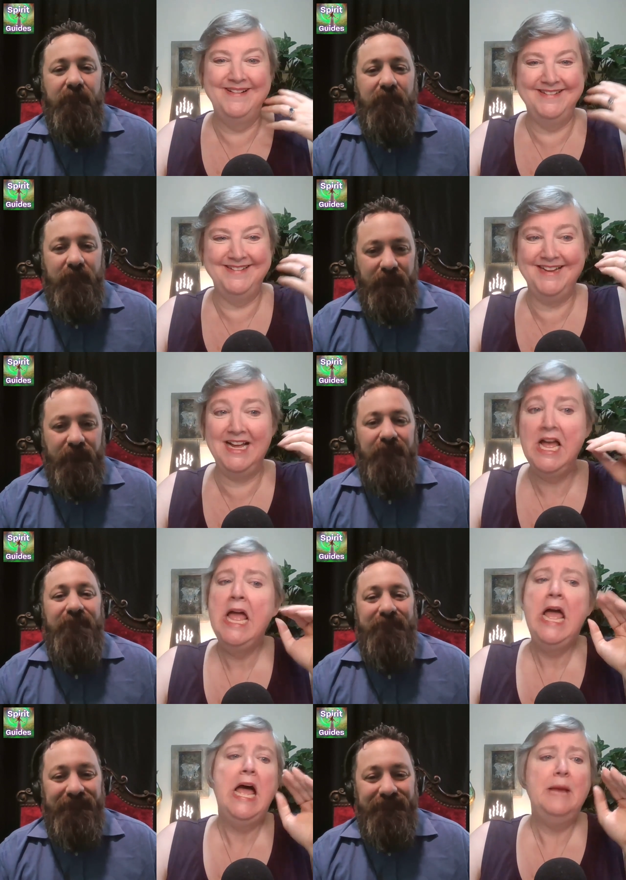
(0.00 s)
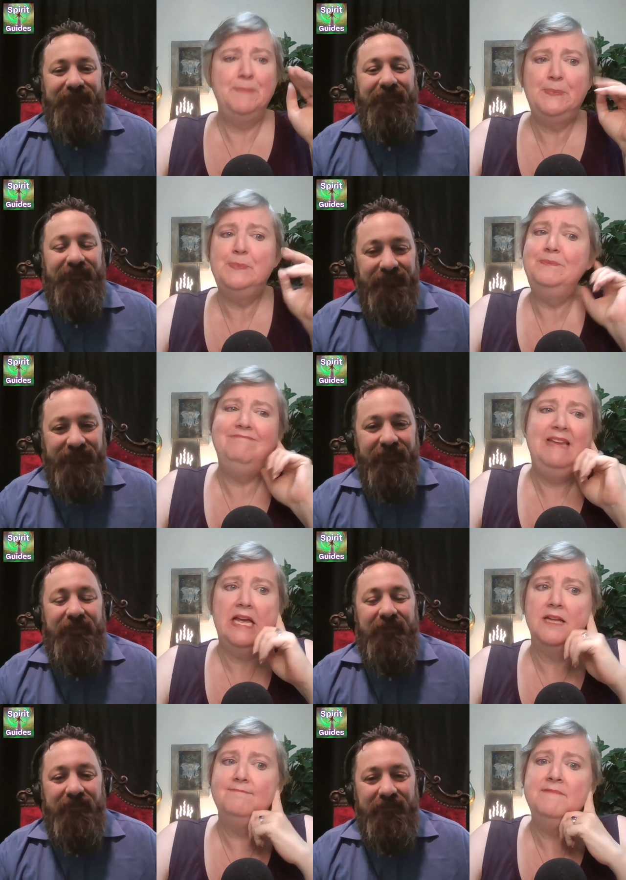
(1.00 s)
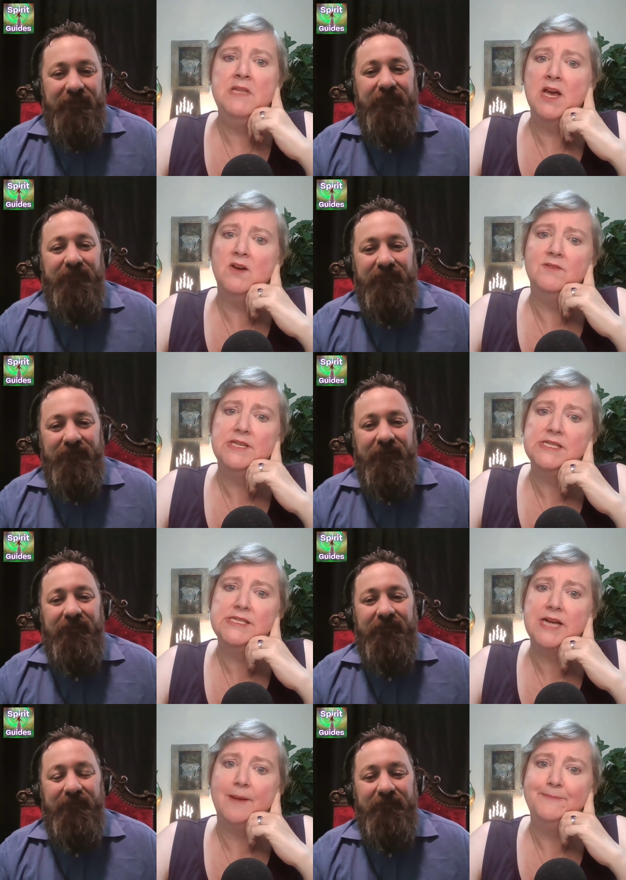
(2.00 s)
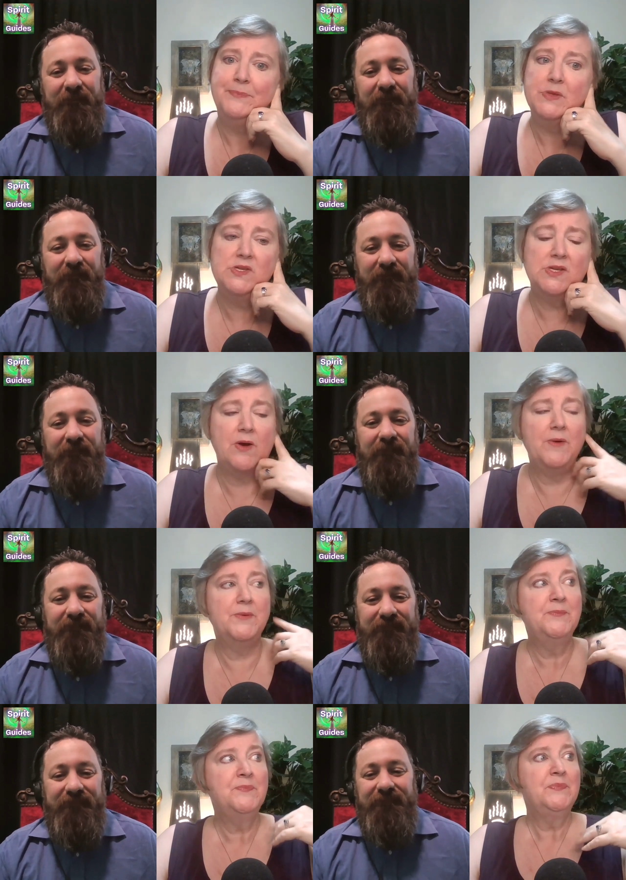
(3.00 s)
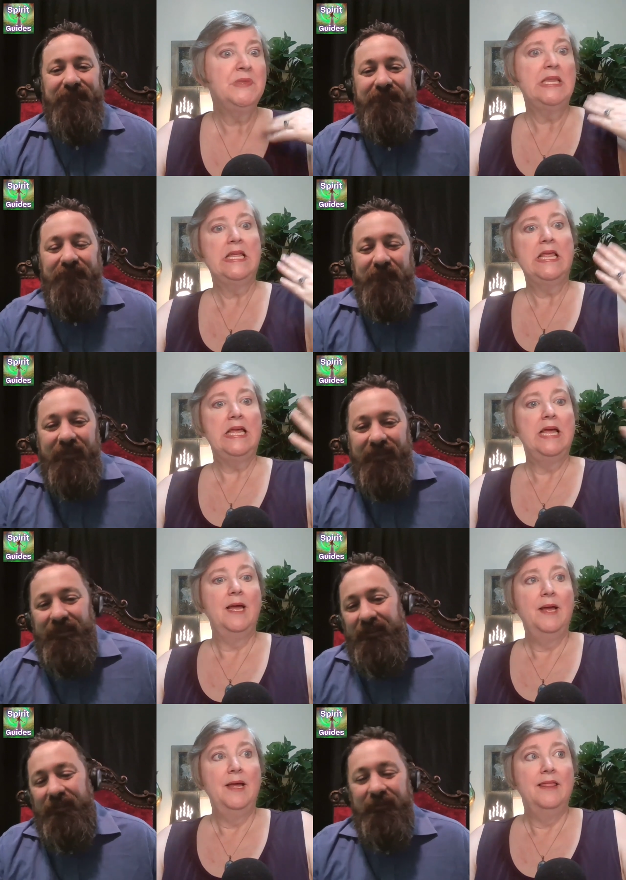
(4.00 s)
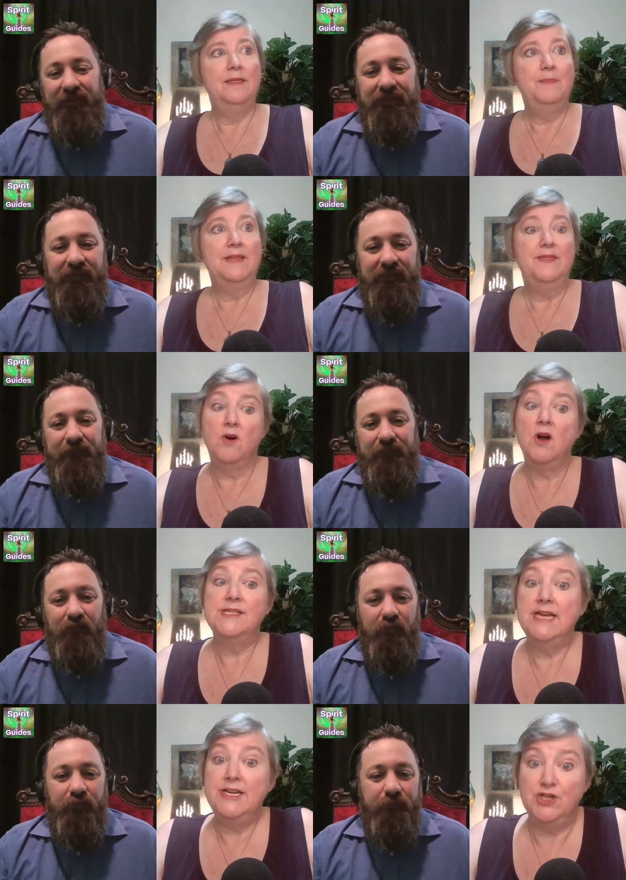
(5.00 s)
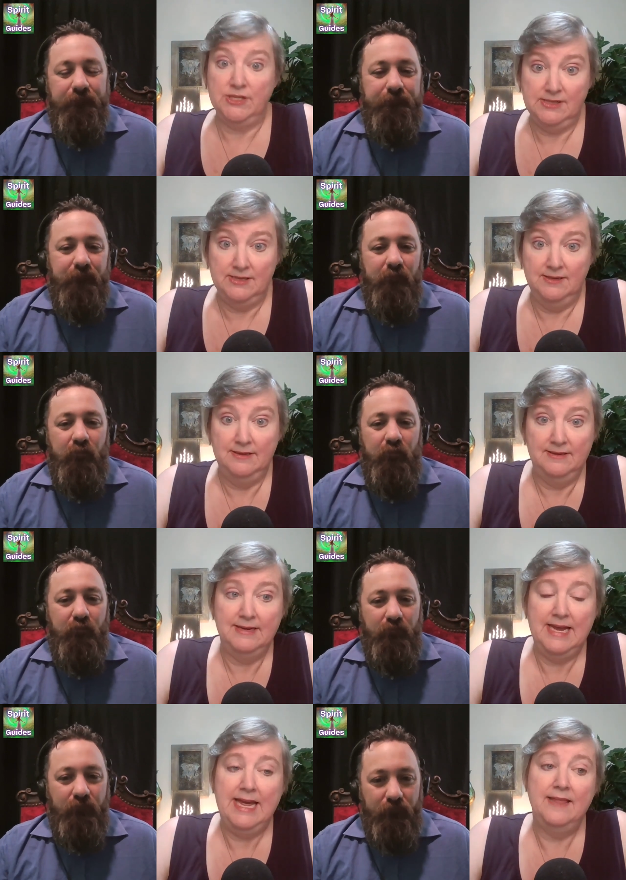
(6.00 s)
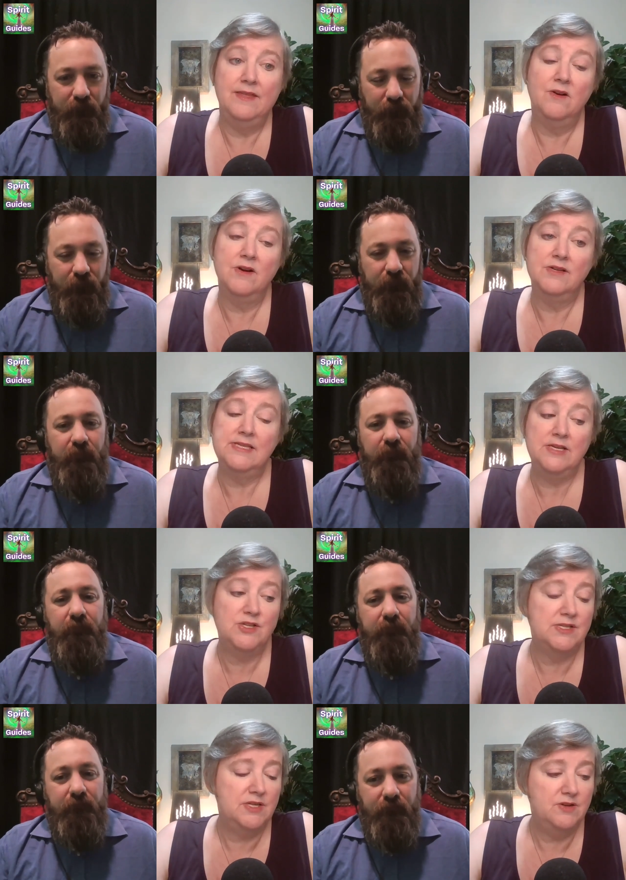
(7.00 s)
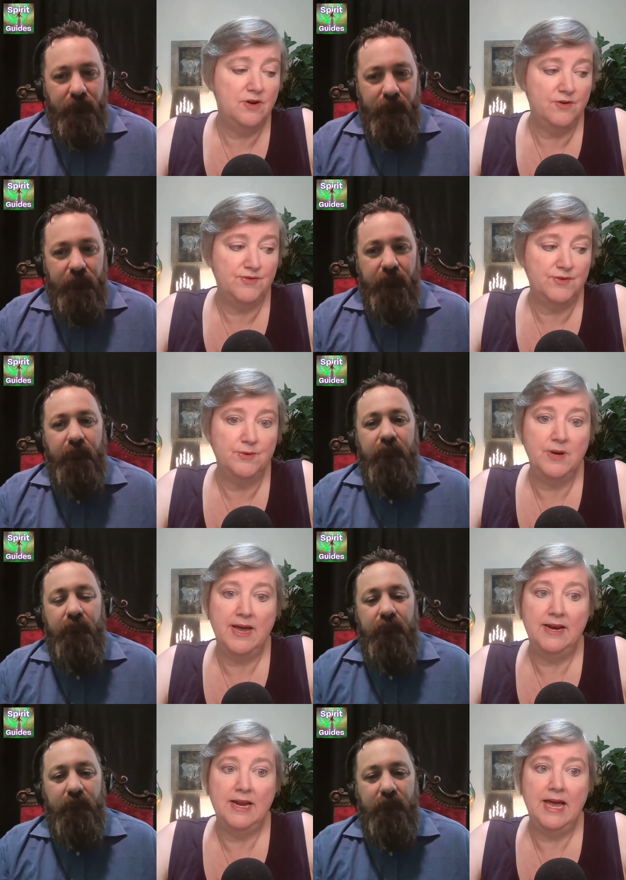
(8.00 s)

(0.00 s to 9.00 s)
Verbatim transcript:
Speaker 1: So yeah, no, doesn't stop. So, but there are stages, and there are stages that you go through. And